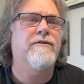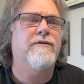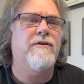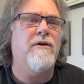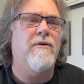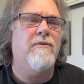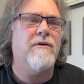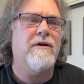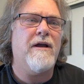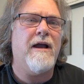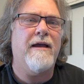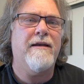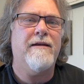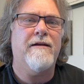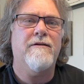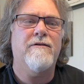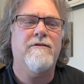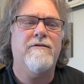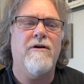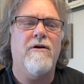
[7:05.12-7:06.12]
don't kind
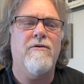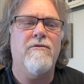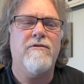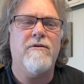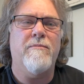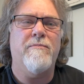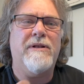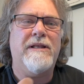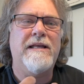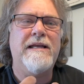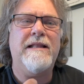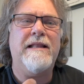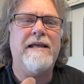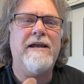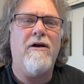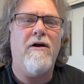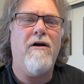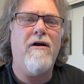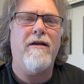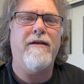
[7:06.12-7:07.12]
of go completely
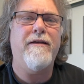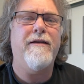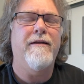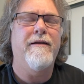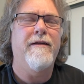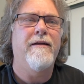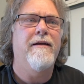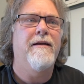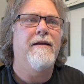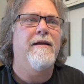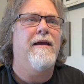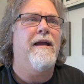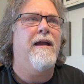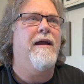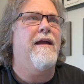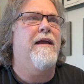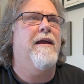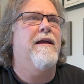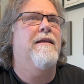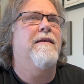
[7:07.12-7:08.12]
on,
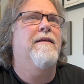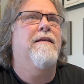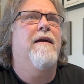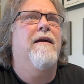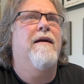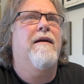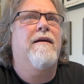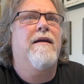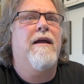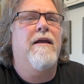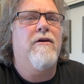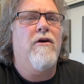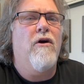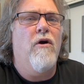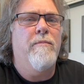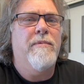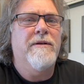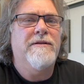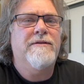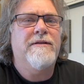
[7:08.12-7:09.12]
and it kind of
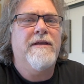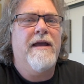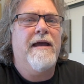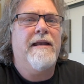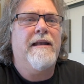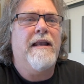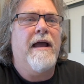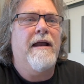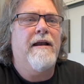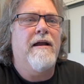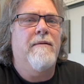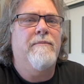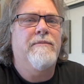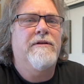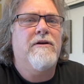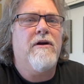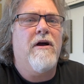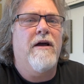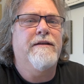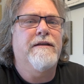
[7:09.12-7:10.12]
opens the headlight up to
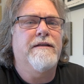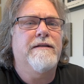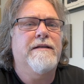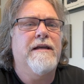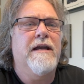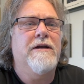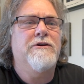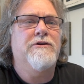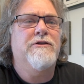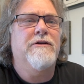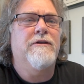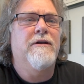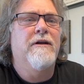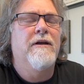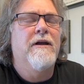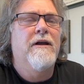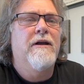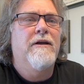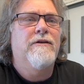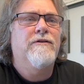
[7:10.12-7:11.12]
condensation.
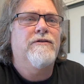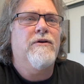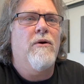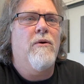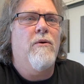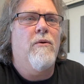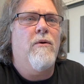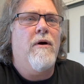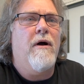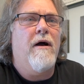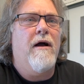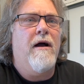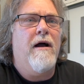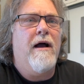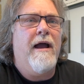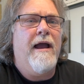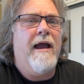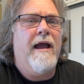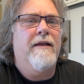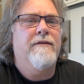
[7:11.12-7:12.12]
So
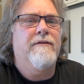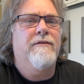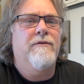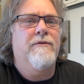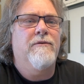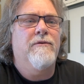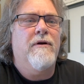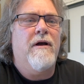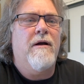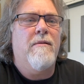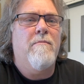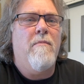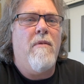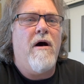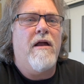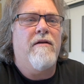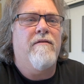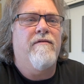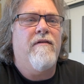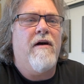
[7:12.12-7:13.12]
I had to
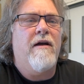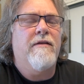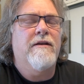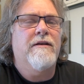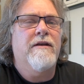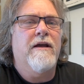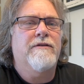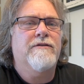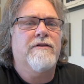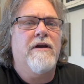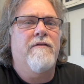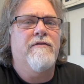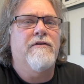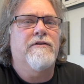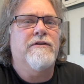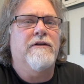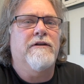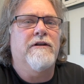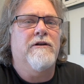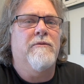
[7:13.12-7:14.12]
modify the dust
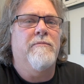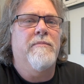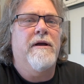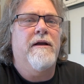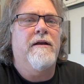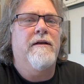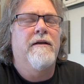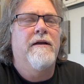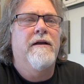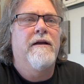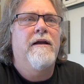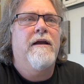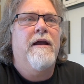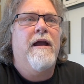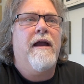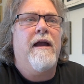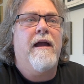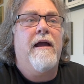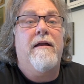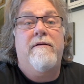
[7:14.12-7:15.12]
covers a little bit,
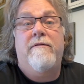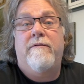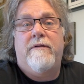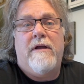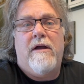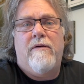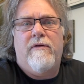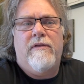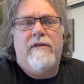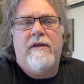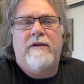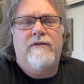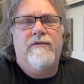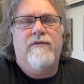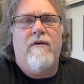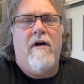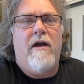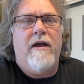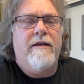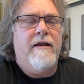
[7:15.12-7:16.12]
and everything's
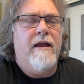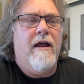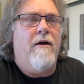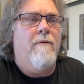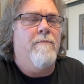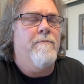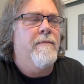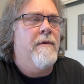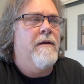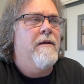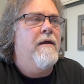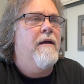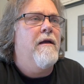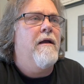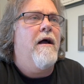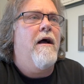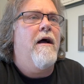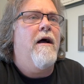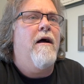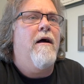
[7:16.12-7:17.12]
fine now.
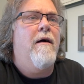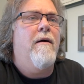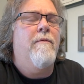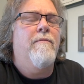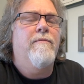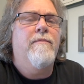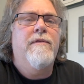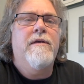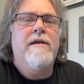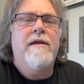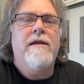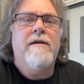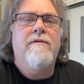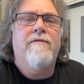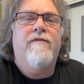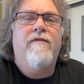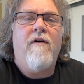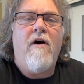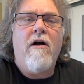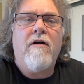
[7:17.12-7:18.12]
The
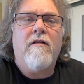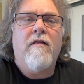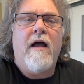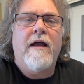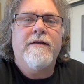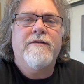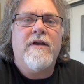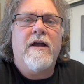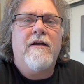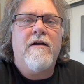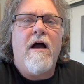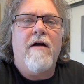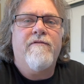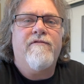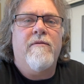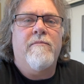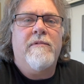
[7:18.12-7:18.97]
fog lights I got from